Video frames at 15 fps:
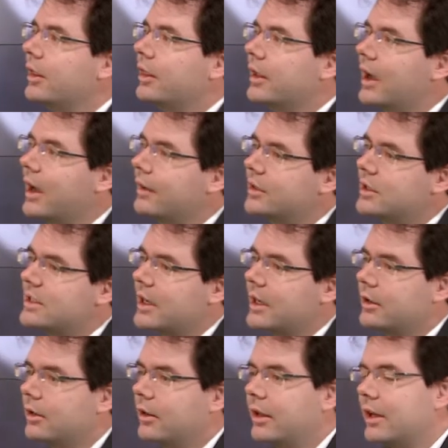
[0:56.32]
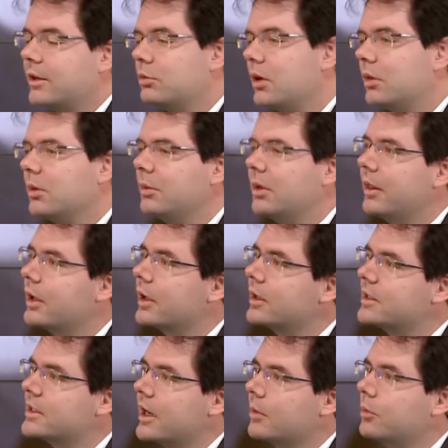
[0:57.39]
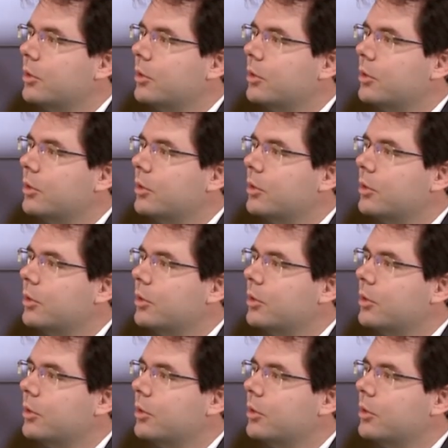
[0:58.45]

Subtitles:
they have decided that, well, maybe they can time